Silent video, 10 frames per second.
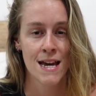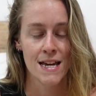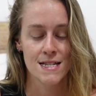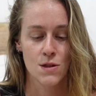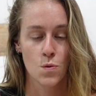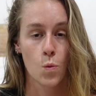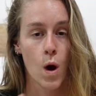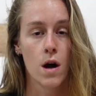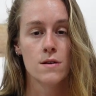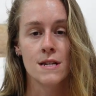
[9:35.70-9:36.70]
He said the
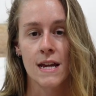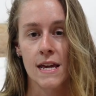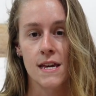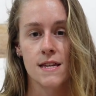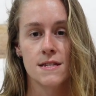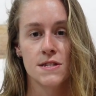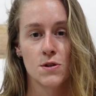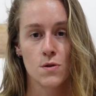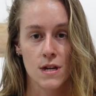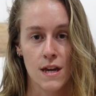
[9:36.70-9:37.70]
world needs
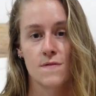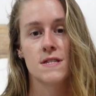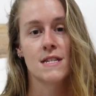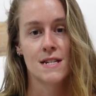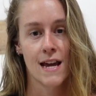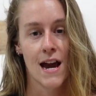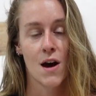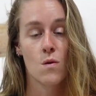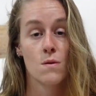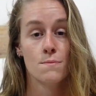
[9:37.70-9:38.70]
your gifts
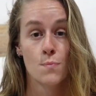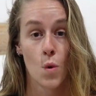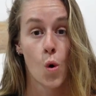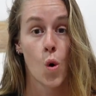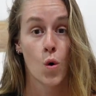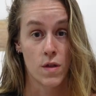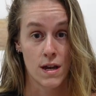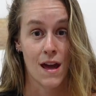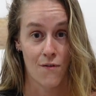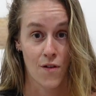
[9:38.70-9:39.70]
now more than
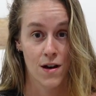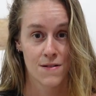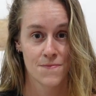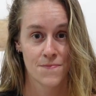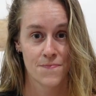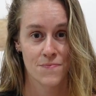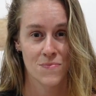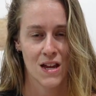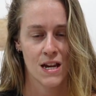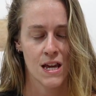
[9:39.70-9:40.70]
ever.
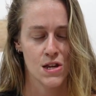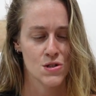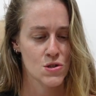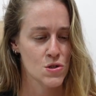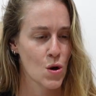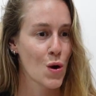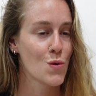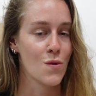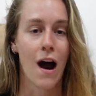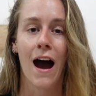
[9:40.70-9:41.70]
And he's so
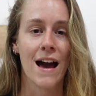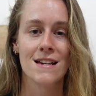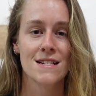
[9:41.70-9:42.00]
right.